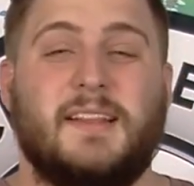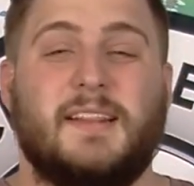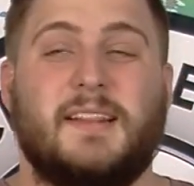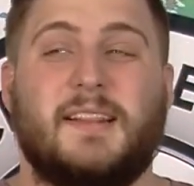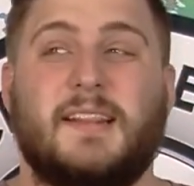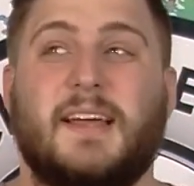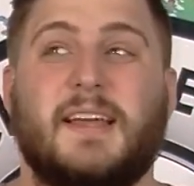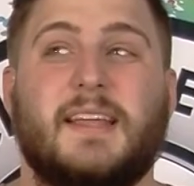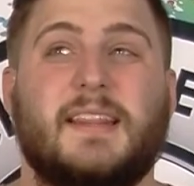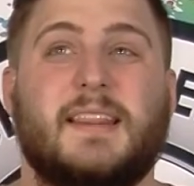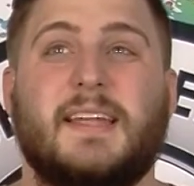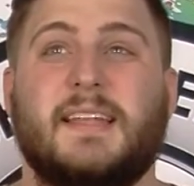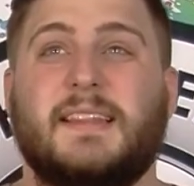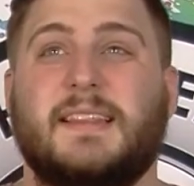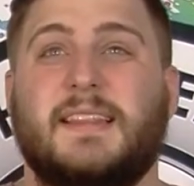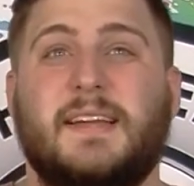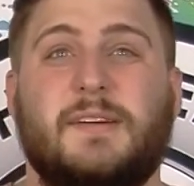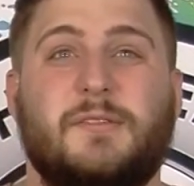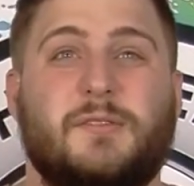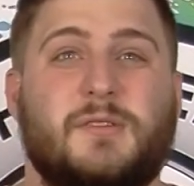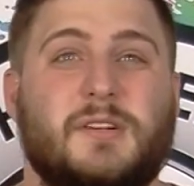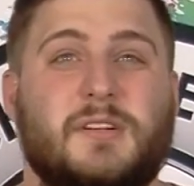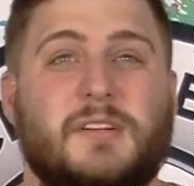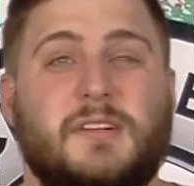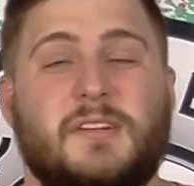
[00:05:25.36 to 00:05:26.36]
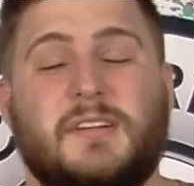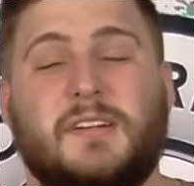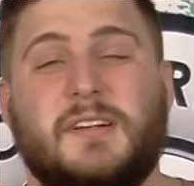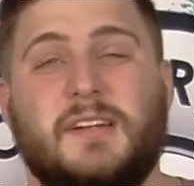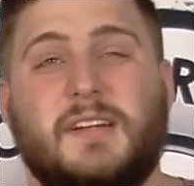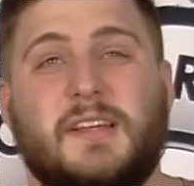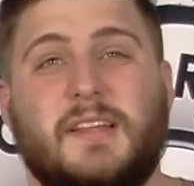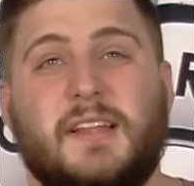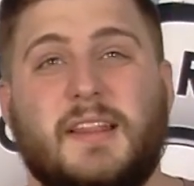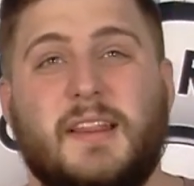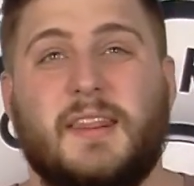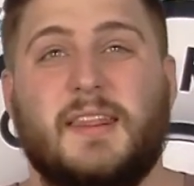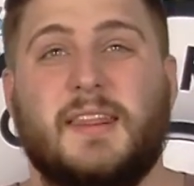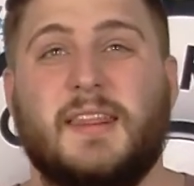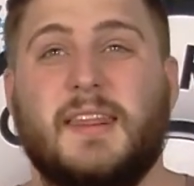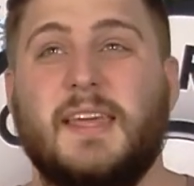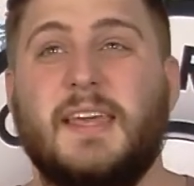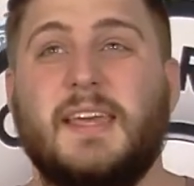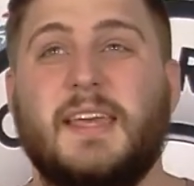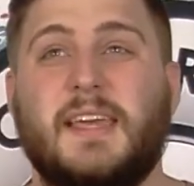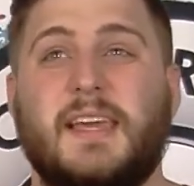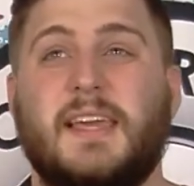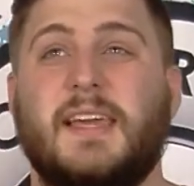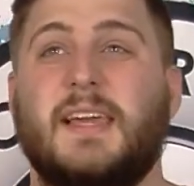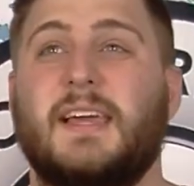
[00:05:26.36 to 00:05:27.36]
like that they were
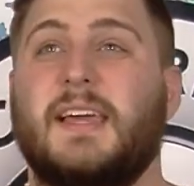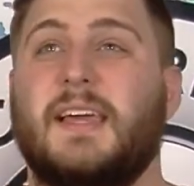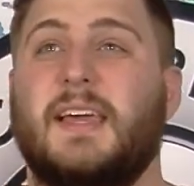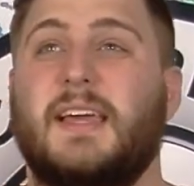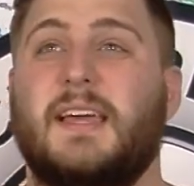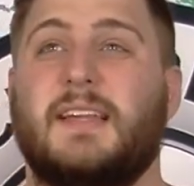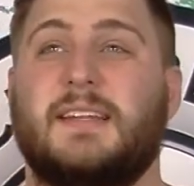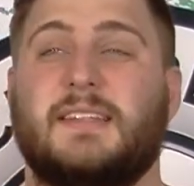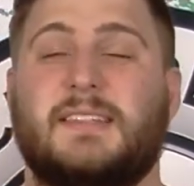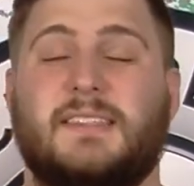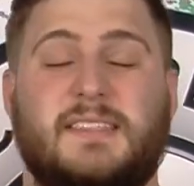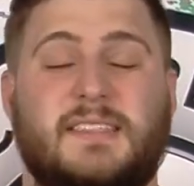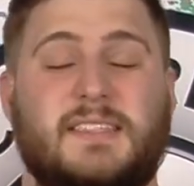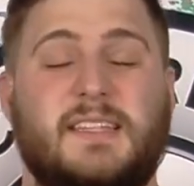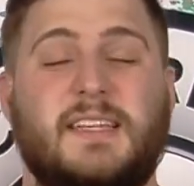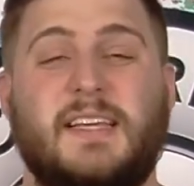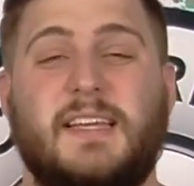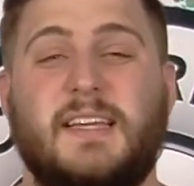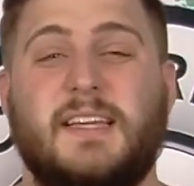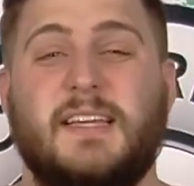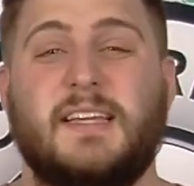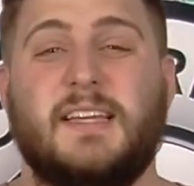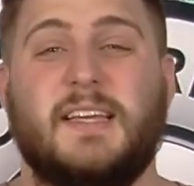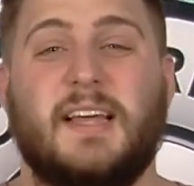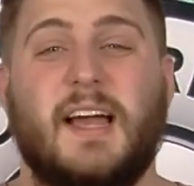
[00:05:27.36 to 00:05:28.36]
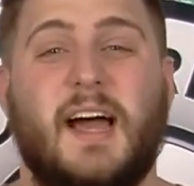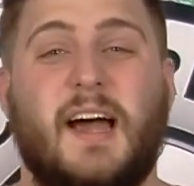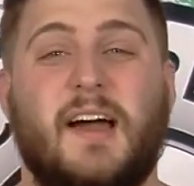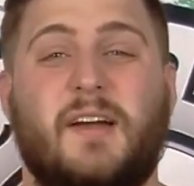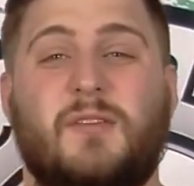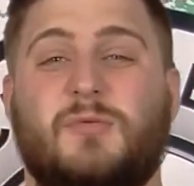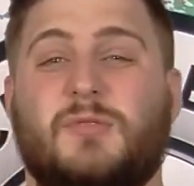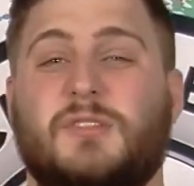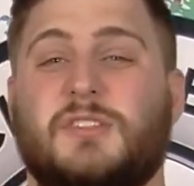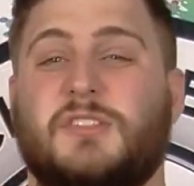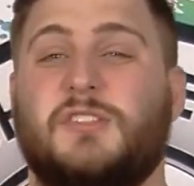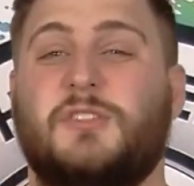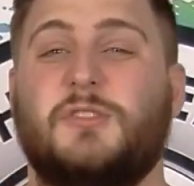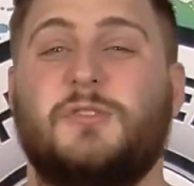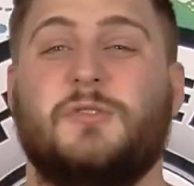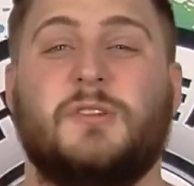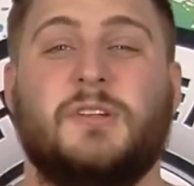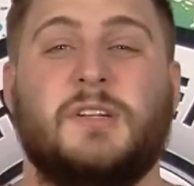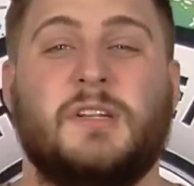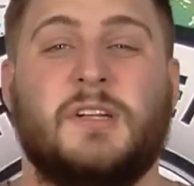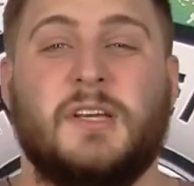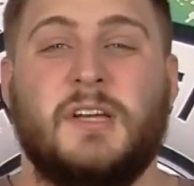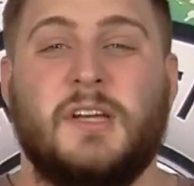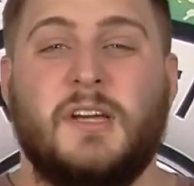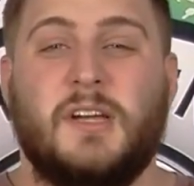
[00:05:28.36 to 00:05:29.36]
thinking and seeing God was
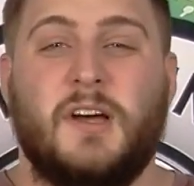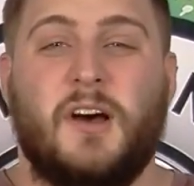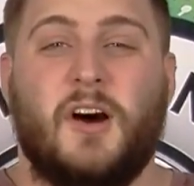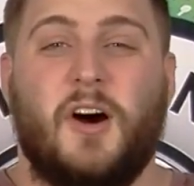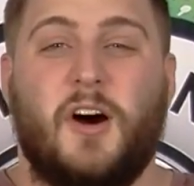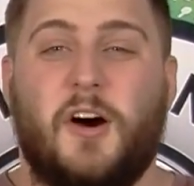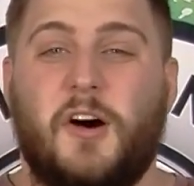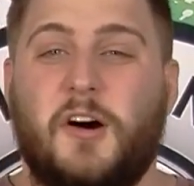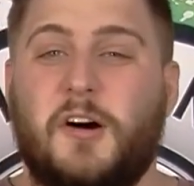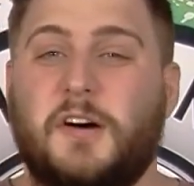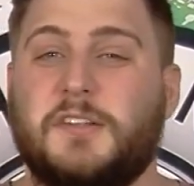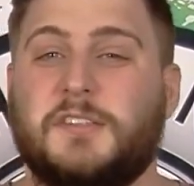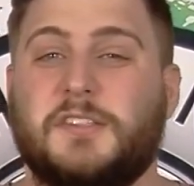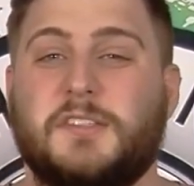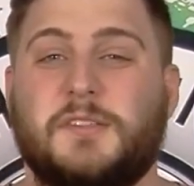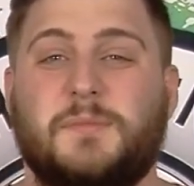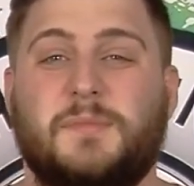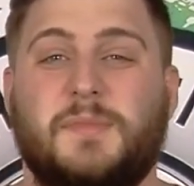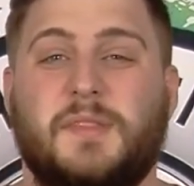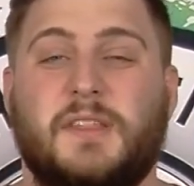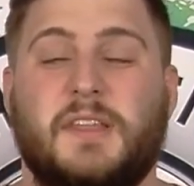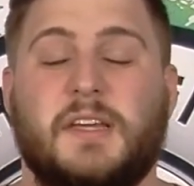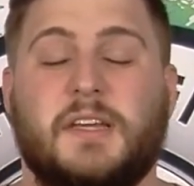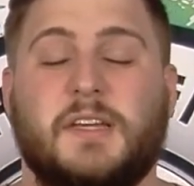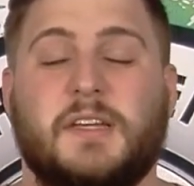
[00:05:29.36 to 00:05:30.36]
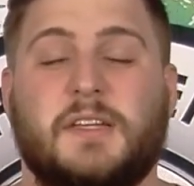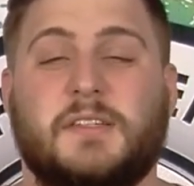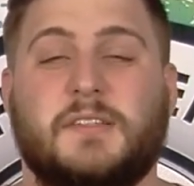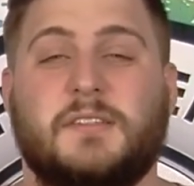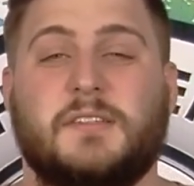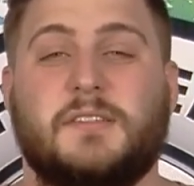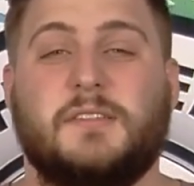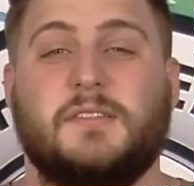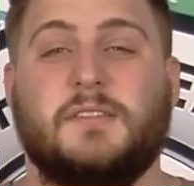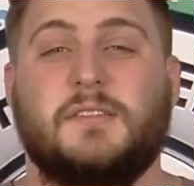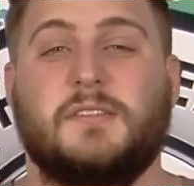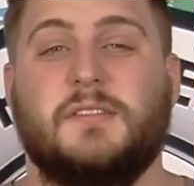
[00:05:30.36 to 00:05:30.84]
doing awesome things.